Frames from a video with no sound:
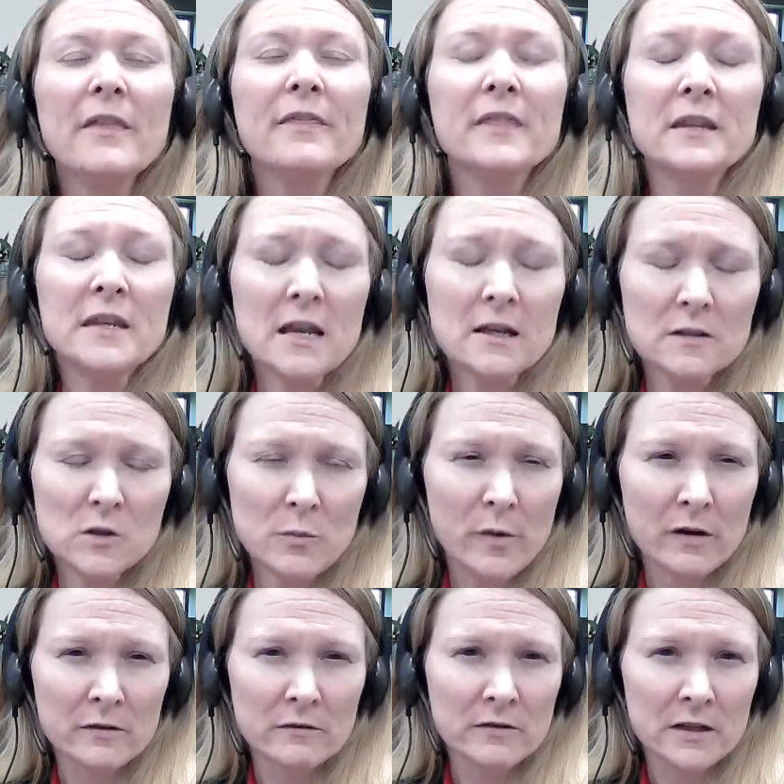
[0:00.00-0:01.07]
The next
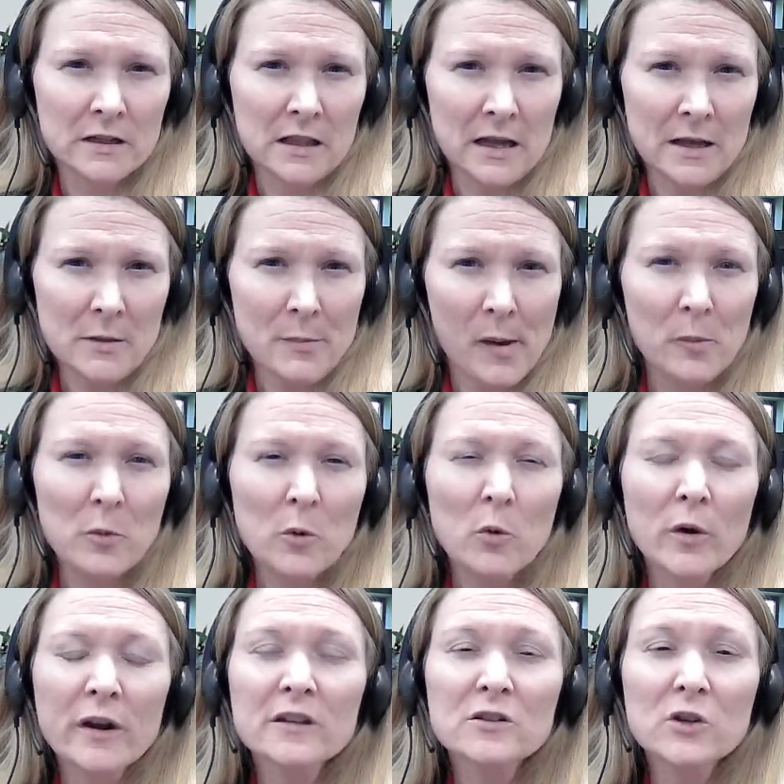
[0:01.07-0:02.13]
part of that client
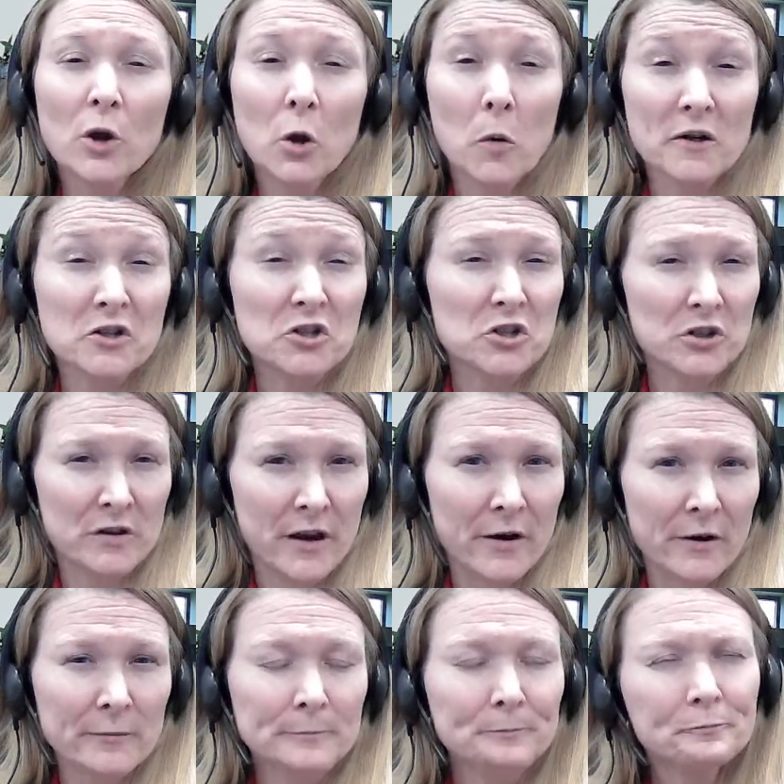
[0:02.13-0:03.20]
paperwork is our
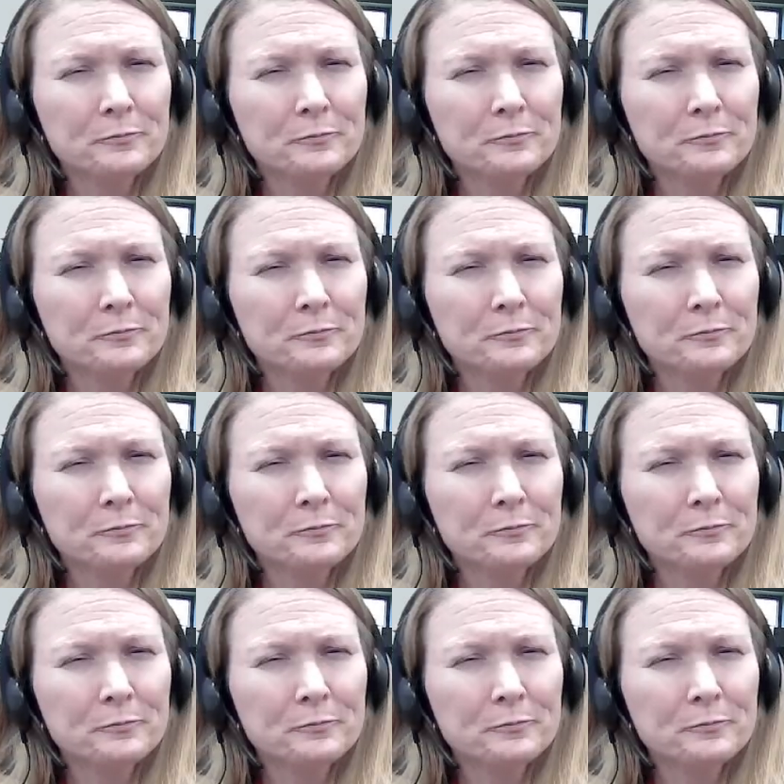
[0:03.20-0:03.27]
questionnaire.